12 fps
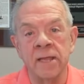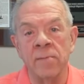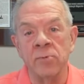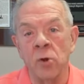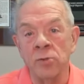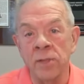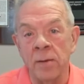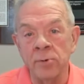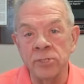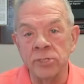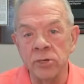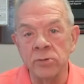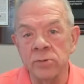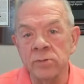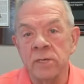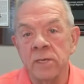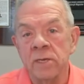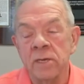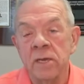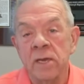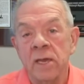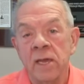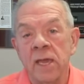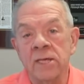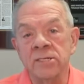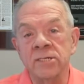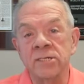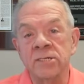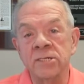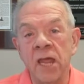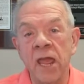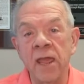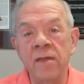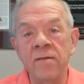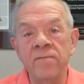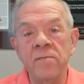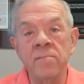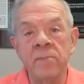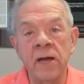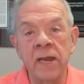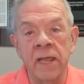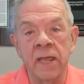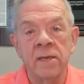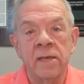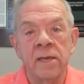Goal number 2 is to save money